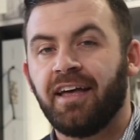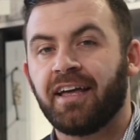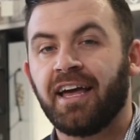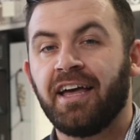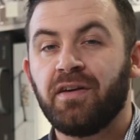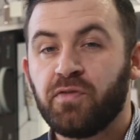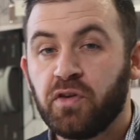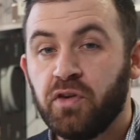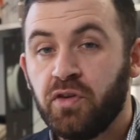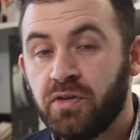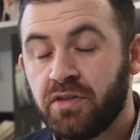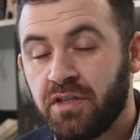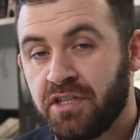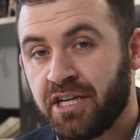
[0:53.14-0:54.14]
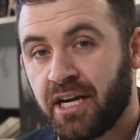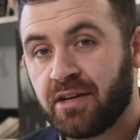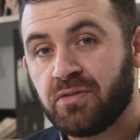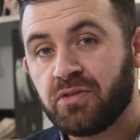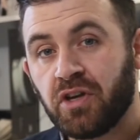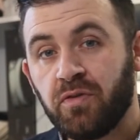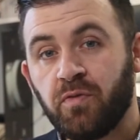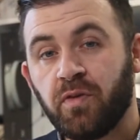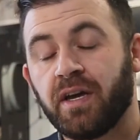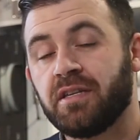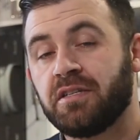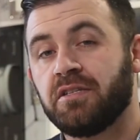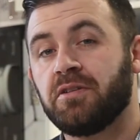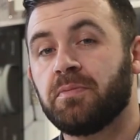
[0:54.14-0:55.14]
Okay, if you're new to the channel, don't
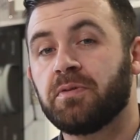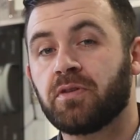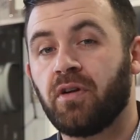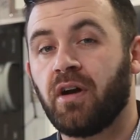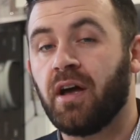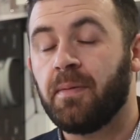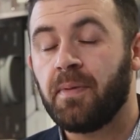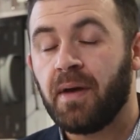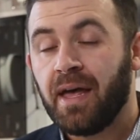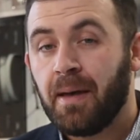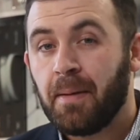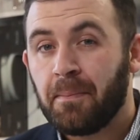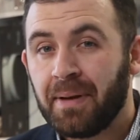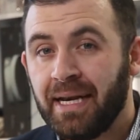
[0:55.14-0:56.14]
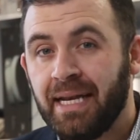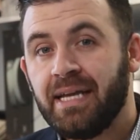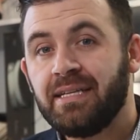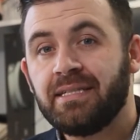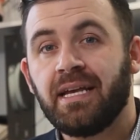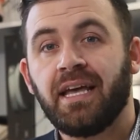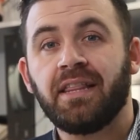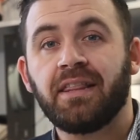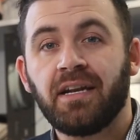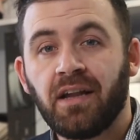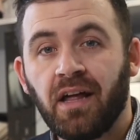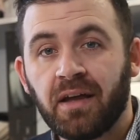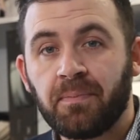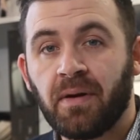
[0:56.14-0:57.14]
forget to subscribe. Please hit the
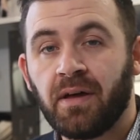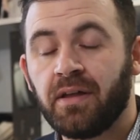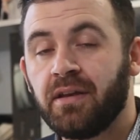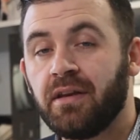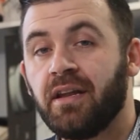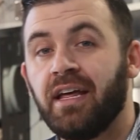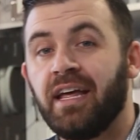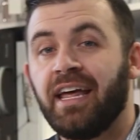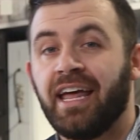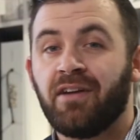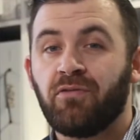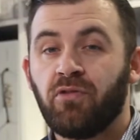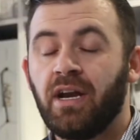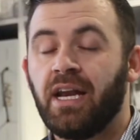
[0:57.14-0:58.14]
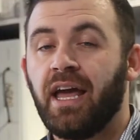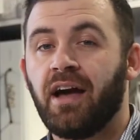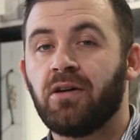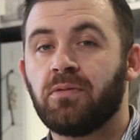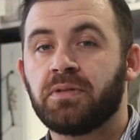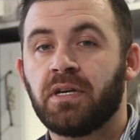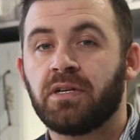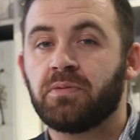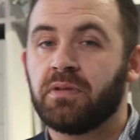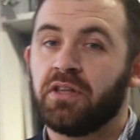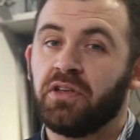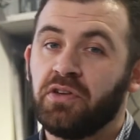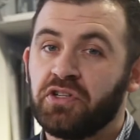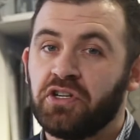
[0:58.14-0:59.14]
like button. It really helps us with
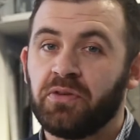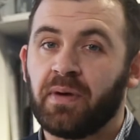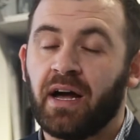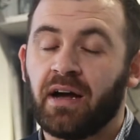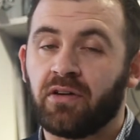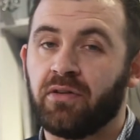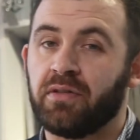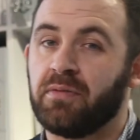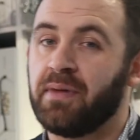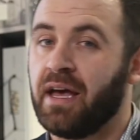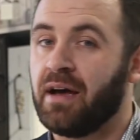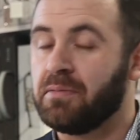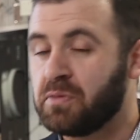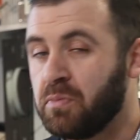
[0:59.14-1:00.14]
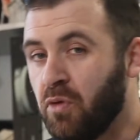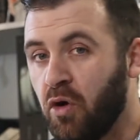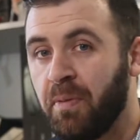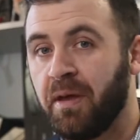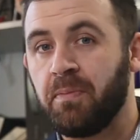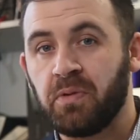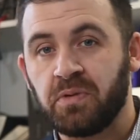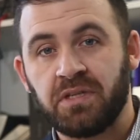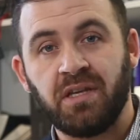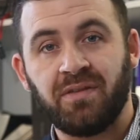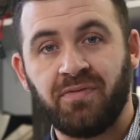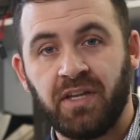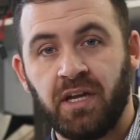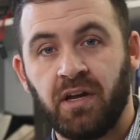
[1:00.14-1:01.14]
the YouTube algorithm. It helps more people see
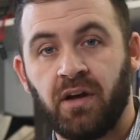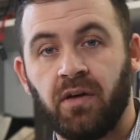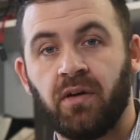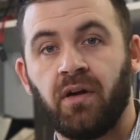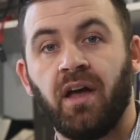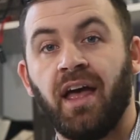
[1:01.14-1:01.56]
the video.